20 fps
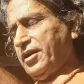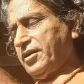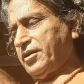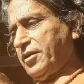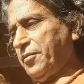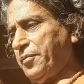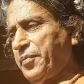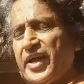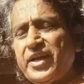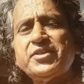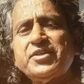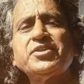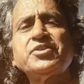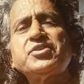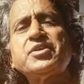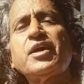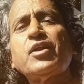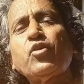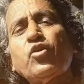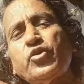Comparisons
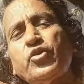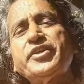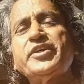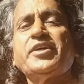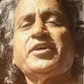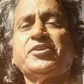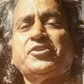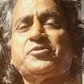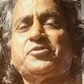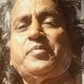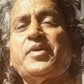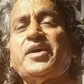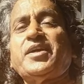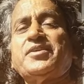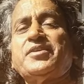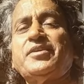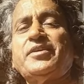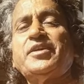are odious, but